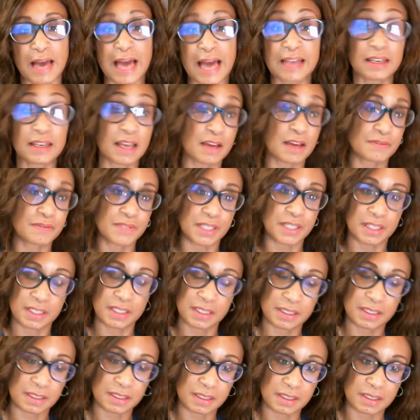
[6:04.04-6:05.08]
I loved
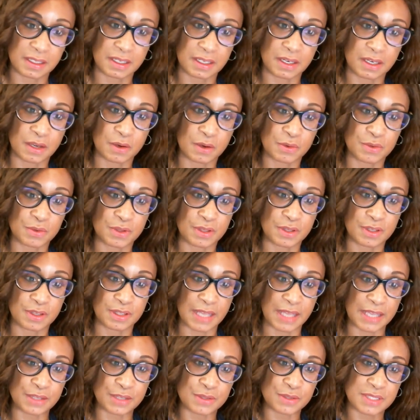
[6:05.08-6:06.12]
it.
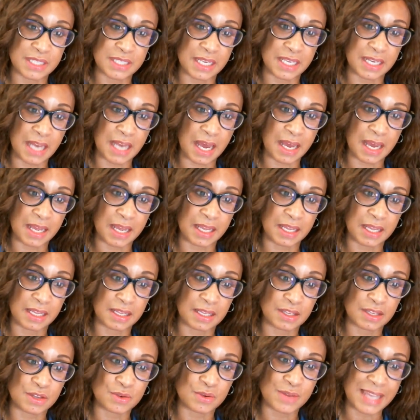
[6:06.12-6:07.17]
Like you said,
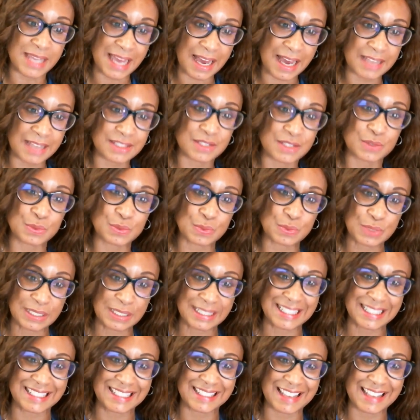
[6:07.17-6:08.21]
you got to
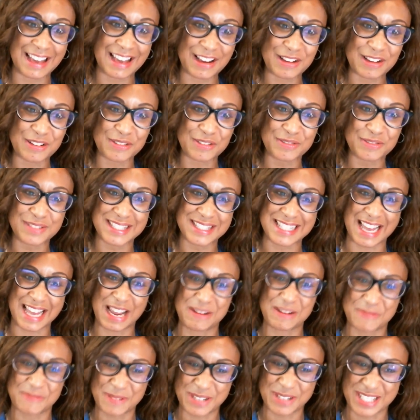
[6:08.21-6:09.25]
really love
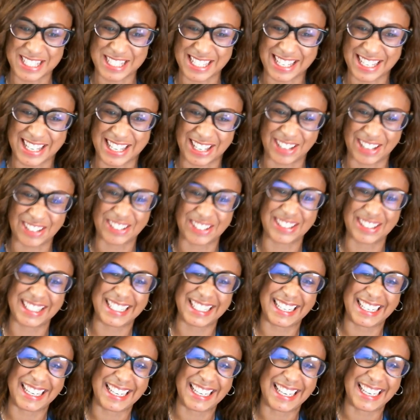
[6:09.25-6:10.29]

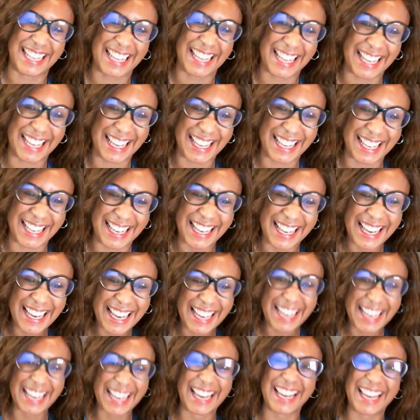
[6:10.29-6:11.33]
cybersecurity.
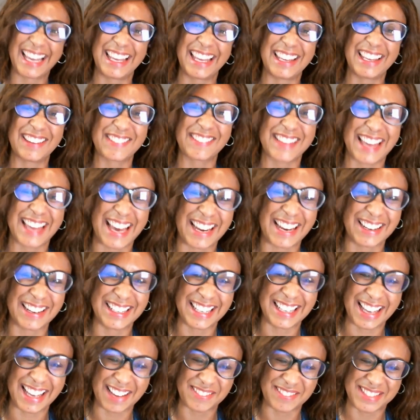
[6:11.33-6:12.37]
You gotta
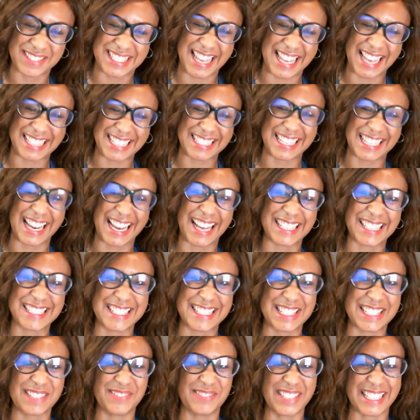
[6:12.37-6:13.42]
love
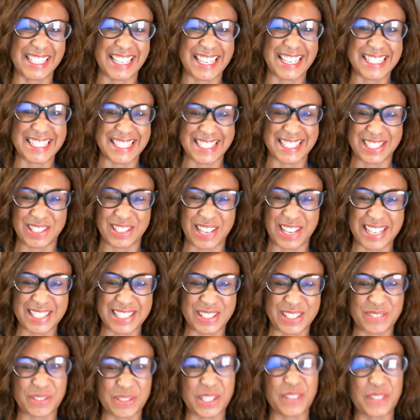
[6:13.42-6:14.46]
technology because it's
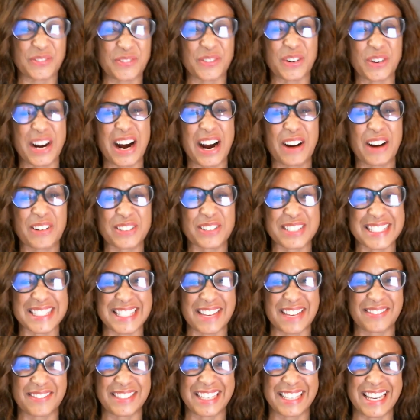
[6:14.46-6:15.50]
like 24 hours,
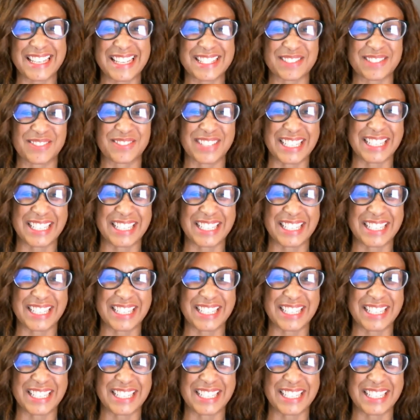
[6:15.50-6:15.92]
7 days